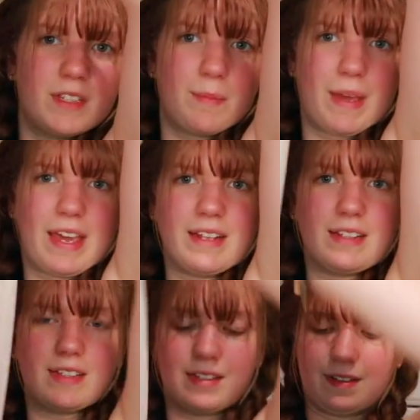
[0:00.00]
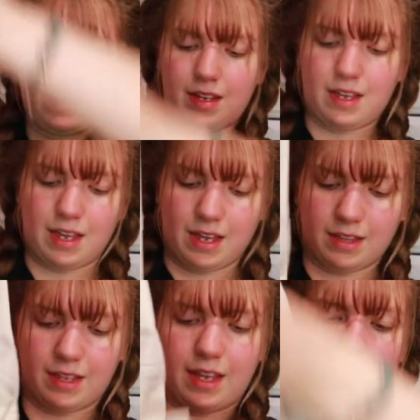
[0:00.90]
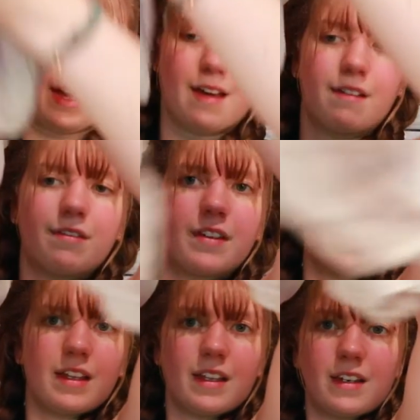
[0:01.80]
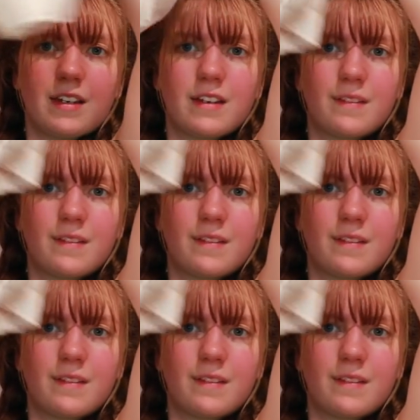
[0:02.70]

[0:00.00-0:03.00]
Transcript: to pants, and they have an